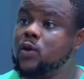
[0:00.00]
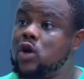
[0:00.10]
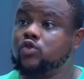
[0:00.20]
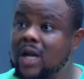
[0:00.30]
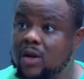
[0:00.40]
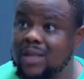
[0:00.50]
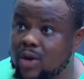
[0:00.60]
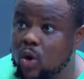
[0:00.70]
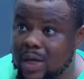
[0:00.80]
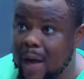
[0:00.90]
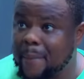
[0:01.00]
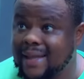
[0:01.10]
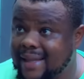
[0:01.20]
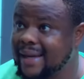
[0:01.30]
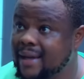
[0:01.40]
Because una know they know una
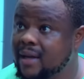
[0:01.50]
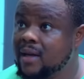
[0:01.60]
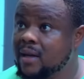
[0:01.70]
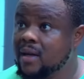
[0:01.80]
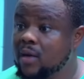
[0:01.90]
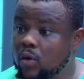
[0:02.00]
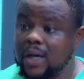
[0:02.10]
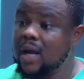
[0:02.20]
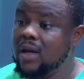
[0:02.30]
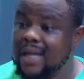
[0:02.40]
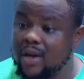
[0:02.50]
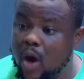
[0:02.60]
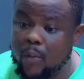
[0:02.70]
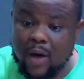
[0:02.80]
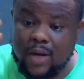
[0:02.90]
boundary. Una know they
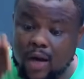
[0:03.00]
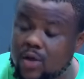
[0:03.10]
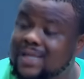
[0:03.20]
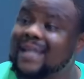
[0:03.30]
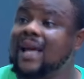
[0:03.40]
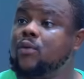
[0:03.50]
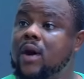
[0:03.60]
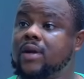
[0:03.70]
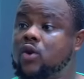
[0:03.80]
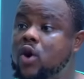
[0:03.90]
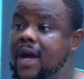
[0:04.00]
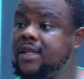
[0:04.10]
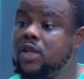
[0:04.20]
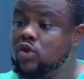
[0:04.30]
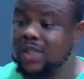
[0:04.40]
know where una go start and where una go
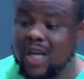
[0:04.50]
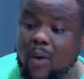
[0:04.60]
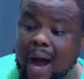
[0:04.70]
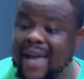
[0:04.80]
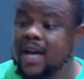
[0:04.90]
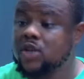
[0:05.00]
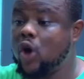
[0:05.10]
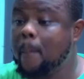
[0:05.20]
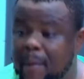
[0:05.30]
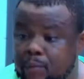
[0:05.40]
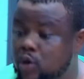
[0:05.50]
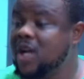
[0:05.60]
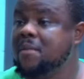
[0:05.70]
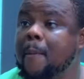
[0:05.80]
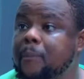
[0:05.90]
end. You see why some people
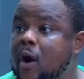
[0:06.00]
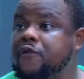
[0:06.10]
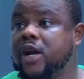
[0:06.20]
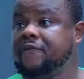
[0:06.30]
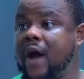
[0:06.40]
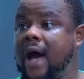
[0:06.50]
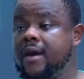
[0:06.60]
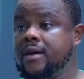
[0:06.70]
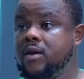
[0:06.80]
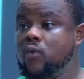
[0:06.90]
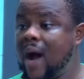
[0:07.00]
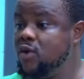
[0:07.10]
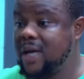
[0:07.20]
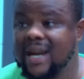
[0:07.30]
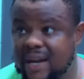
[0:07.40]
go remain poor forever?
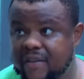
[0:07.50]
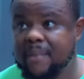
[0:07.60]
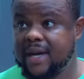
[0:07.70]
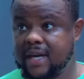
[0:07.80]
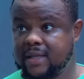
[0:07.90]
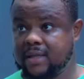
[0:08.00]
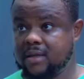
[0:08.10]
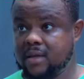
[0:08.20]
Why you can never make it?